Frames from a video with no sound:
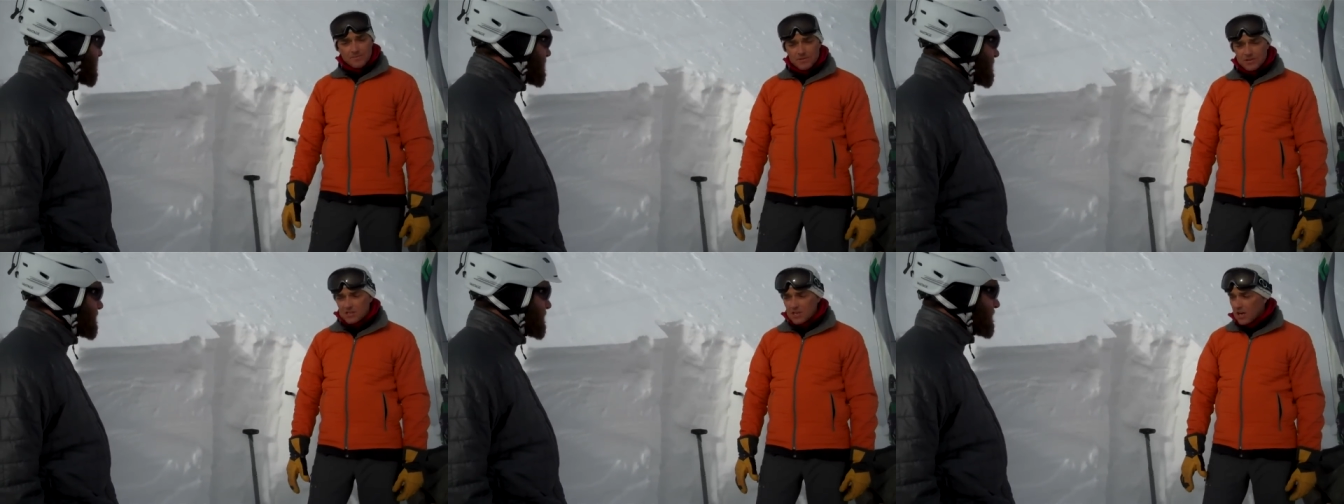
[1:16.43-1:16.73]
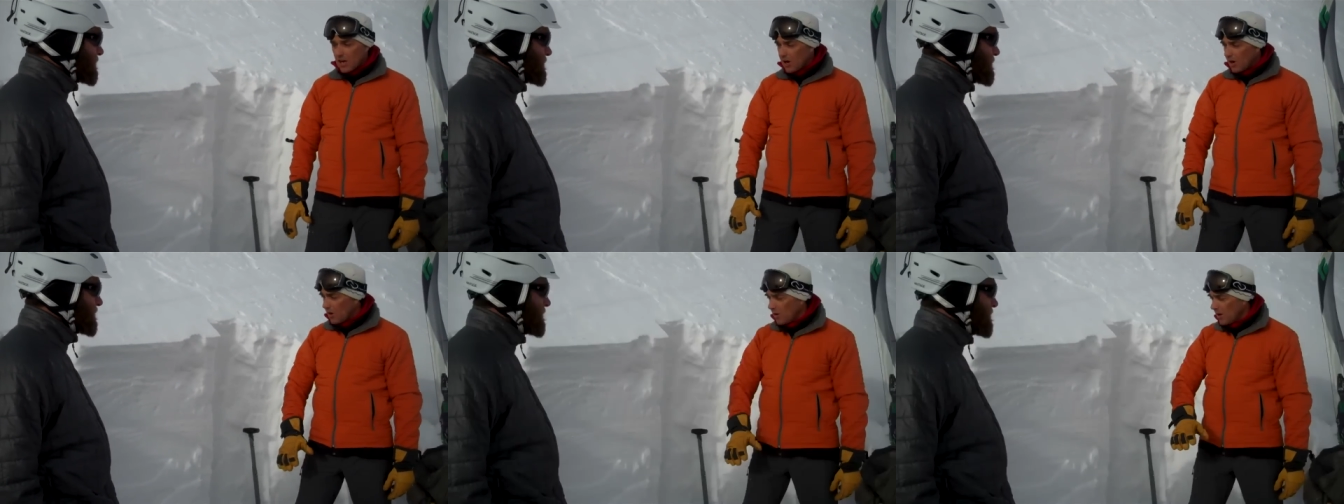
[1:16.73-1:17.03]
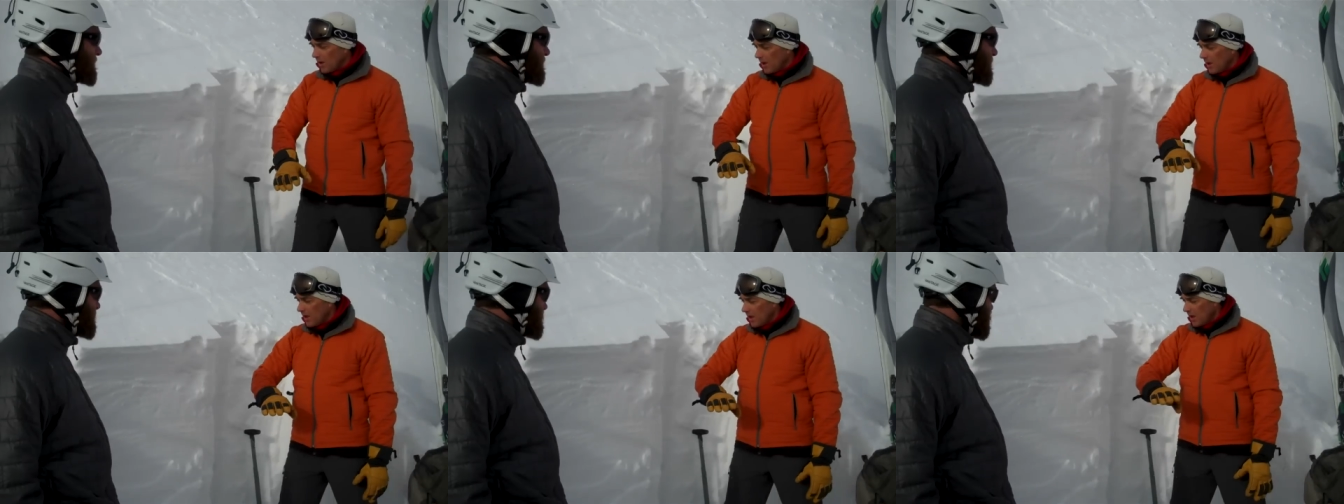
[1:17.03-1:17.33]
So
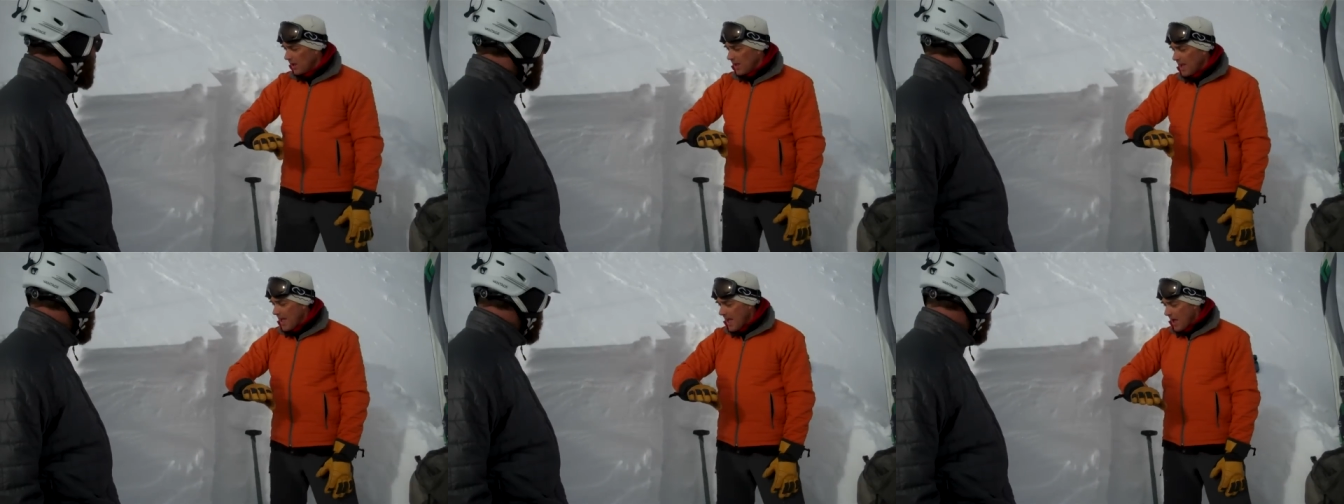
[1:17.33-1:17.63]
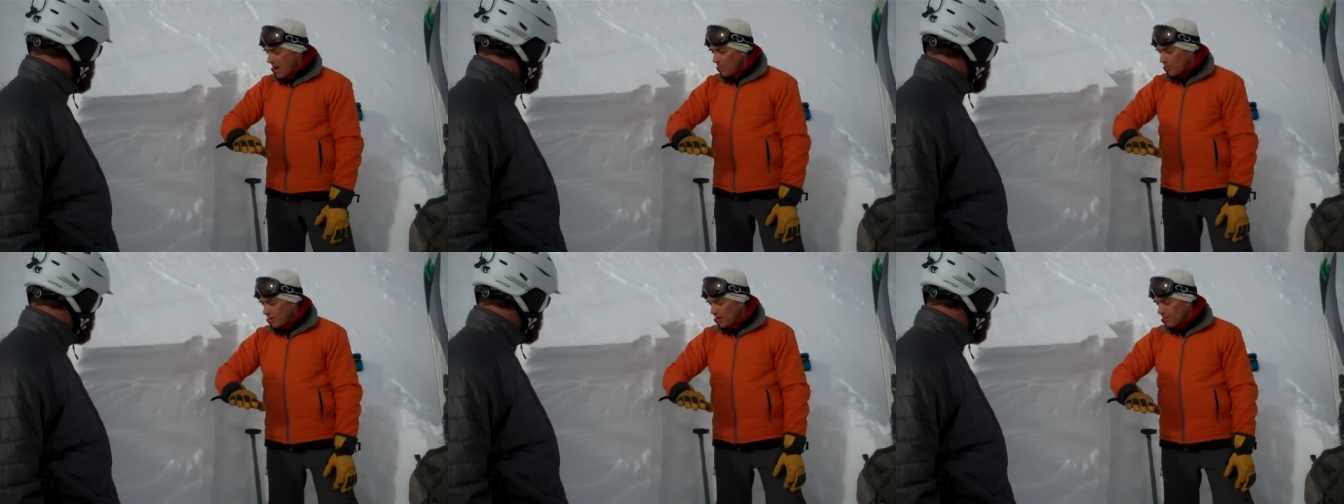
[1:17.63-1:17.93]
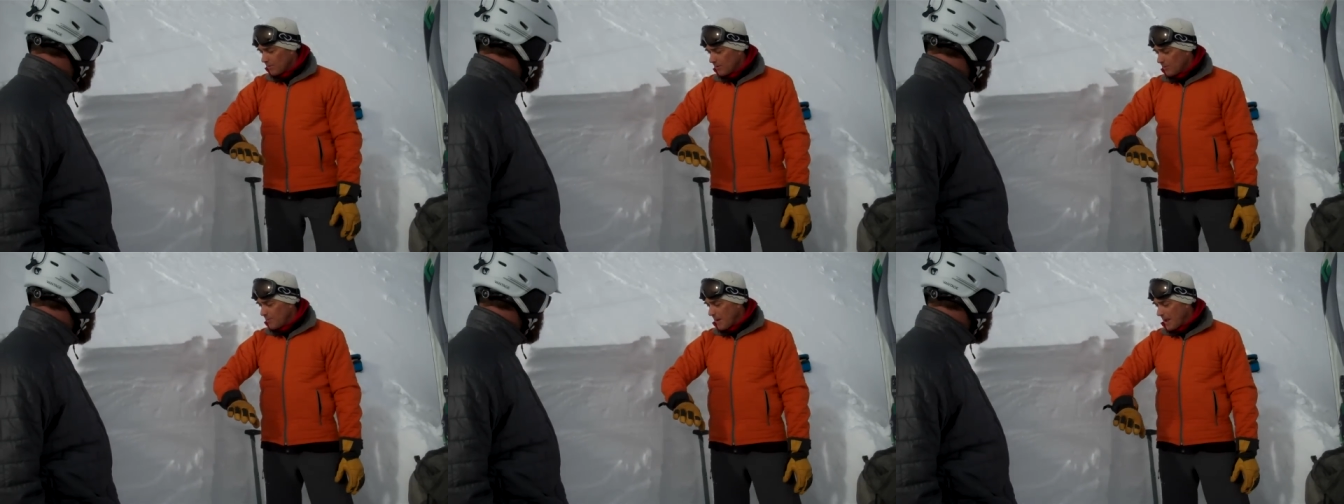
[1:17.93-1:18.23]
we're
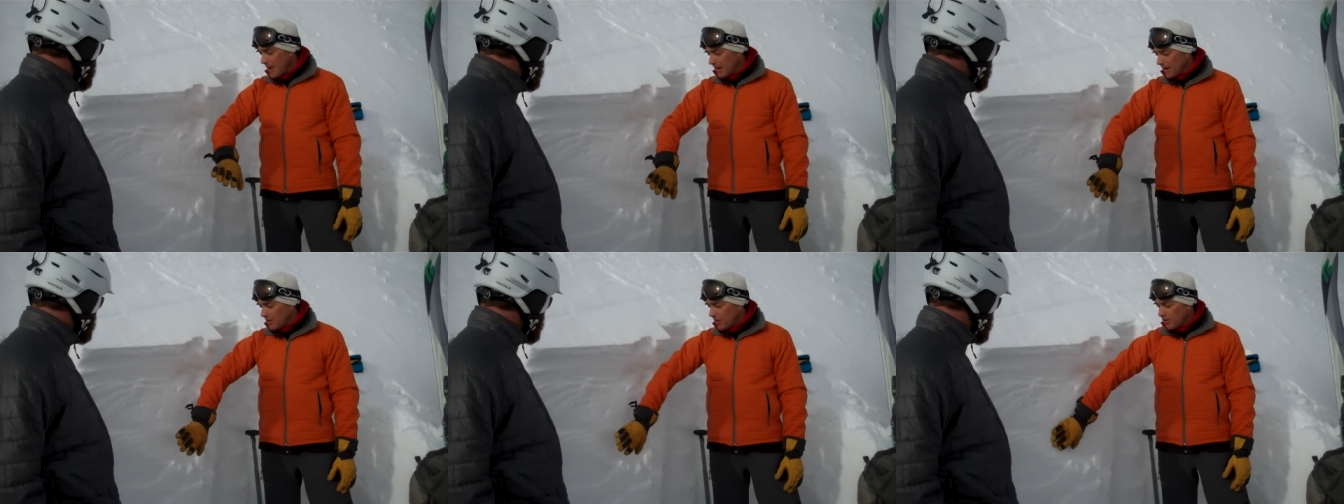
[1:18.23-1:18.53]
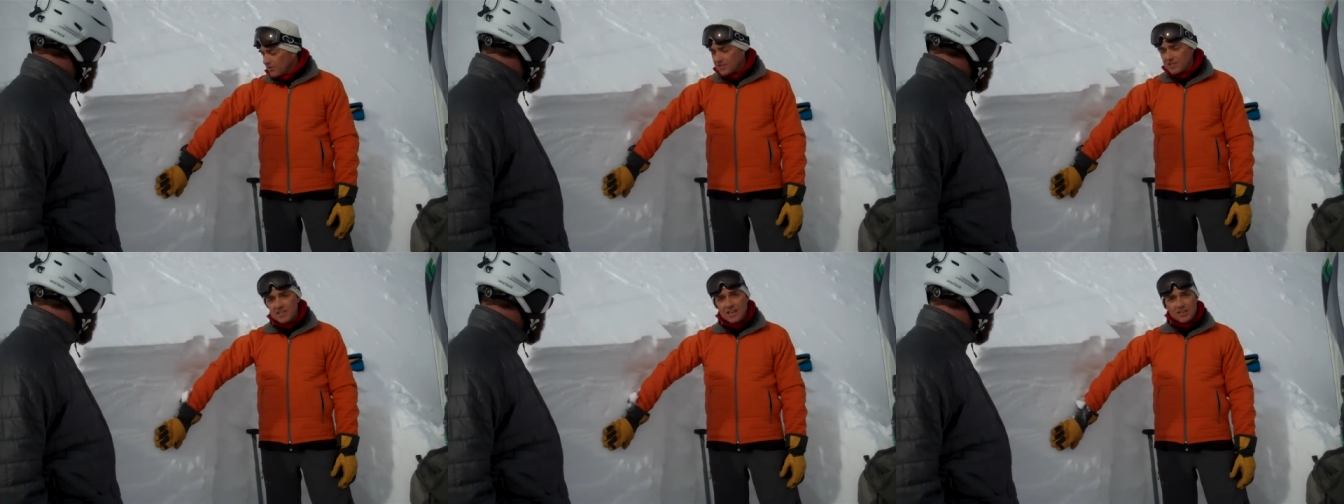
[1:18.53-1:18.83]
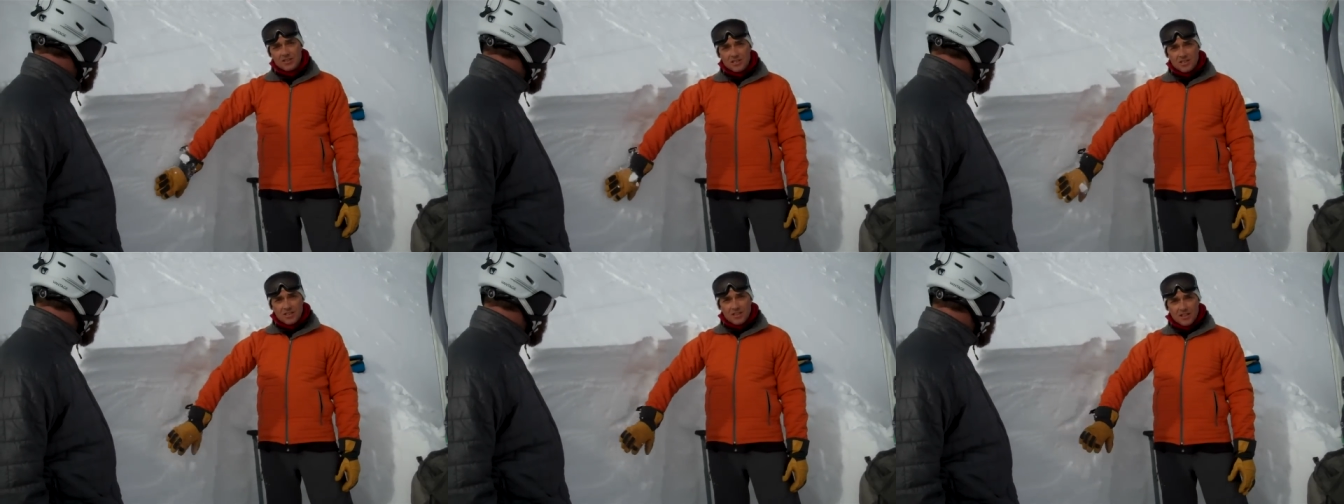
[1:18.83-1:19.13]
going to be paying close
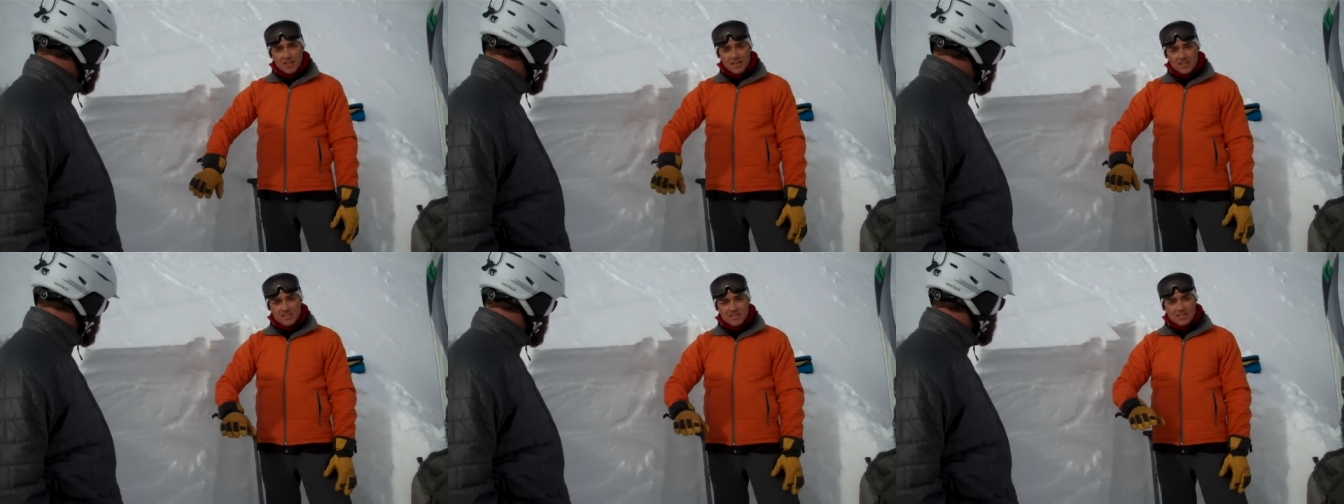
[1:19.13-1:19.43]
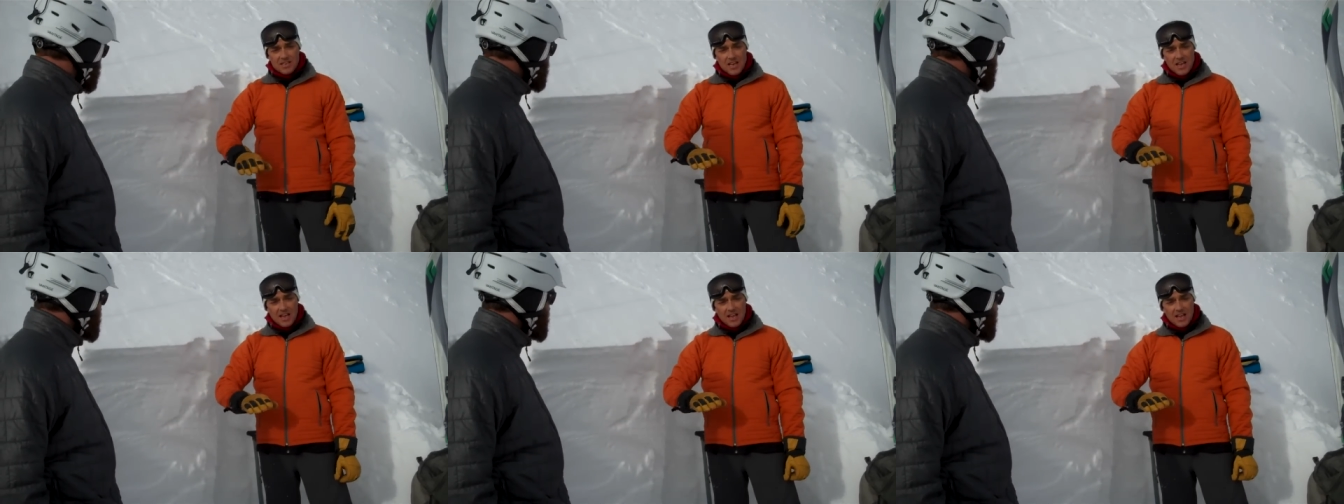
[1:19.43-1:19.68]
attention to this